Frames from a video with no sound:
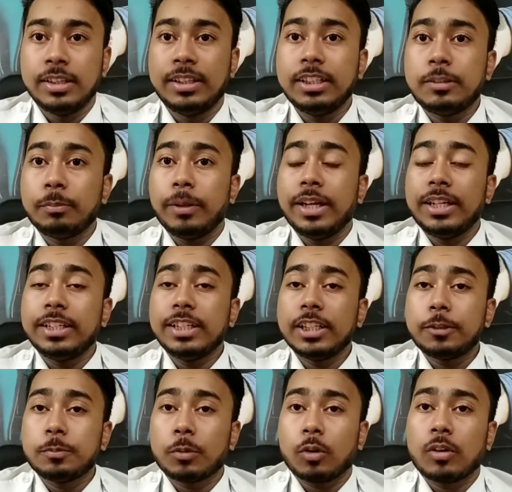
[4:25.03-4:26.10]
This
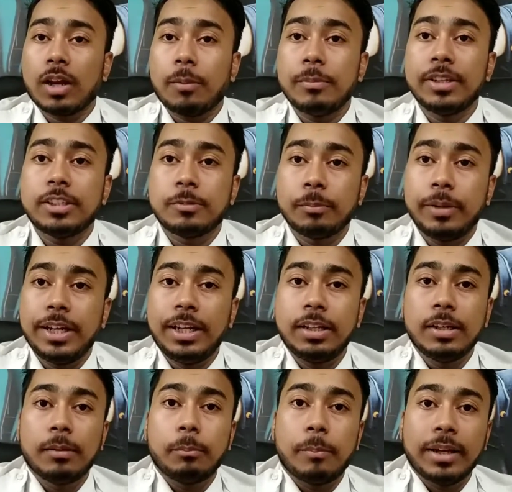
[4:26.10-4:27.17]
maintenance program is
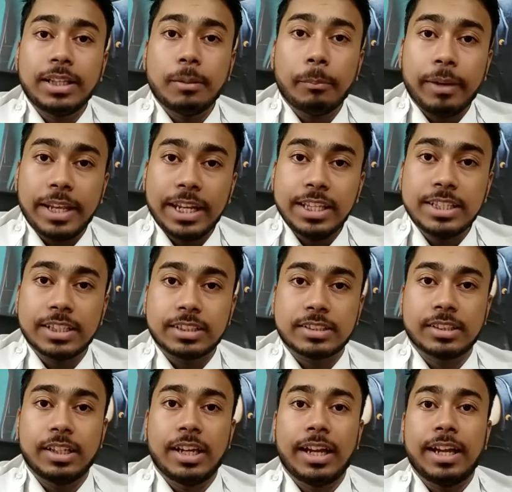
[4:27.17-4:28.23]
made by the
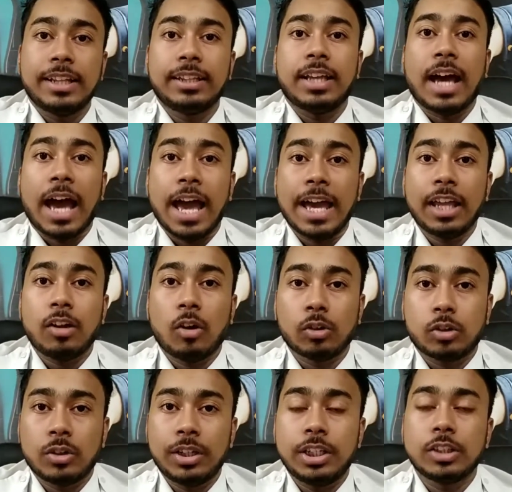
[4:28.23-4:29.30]
managers and the higher
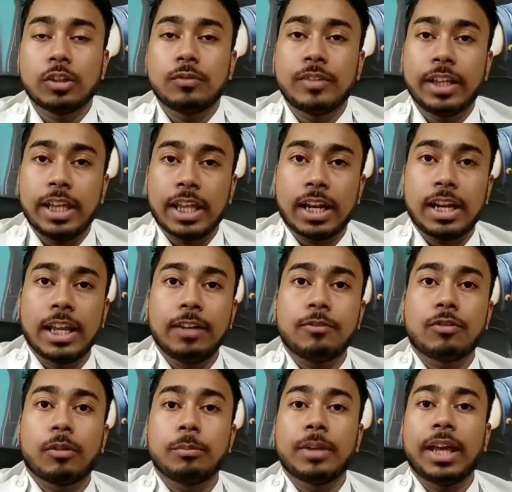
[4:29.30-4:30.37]
authorities of the airline
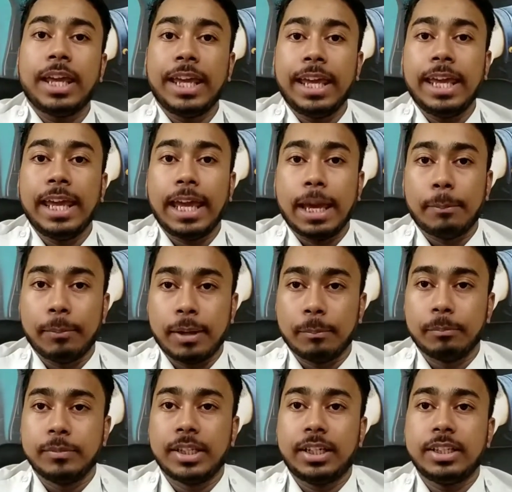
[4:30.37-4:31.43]
from the
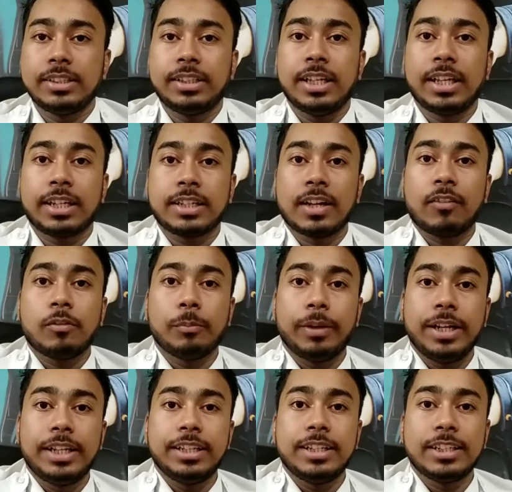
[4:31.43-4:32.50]
AMM, that is the aircraft
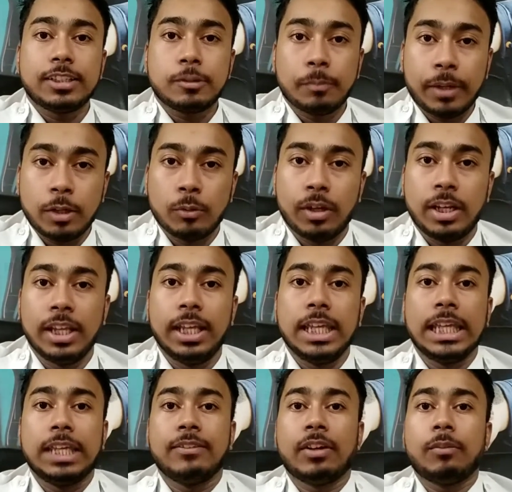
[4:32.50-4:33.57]
maintenance manual
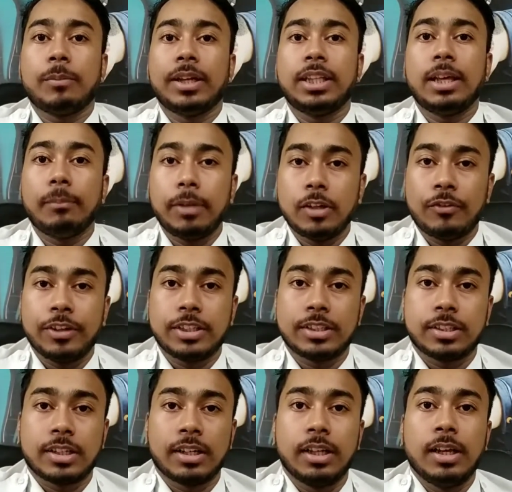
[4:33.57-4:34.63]
given by the
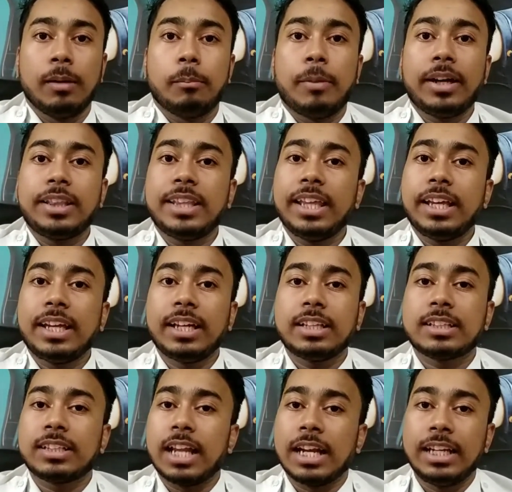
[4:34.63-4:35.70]
manufacturer. But they can
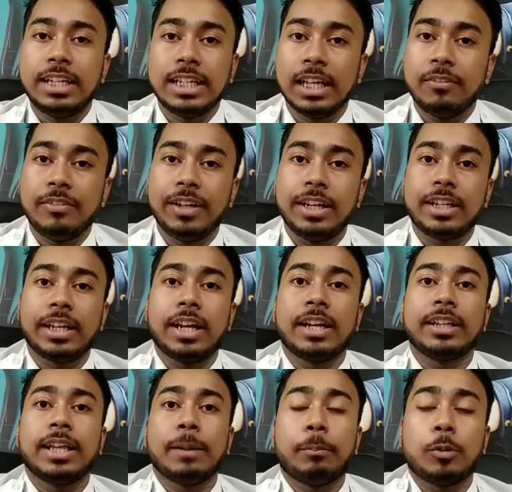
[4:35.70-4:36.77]
slightly deviate,
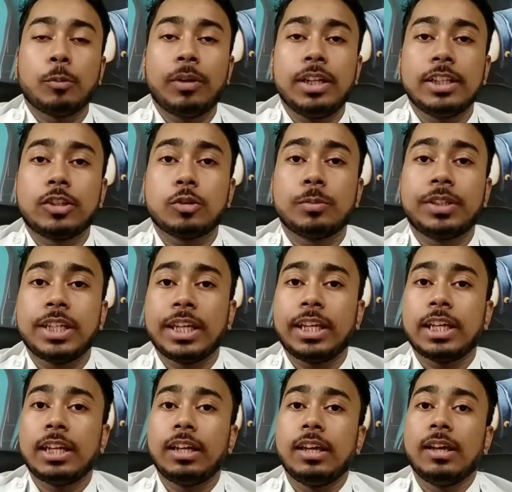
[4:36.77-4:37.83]
and the approval is to be
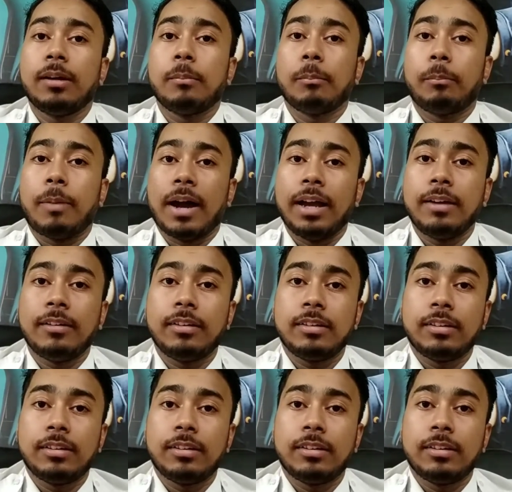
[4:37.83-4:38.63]
taken by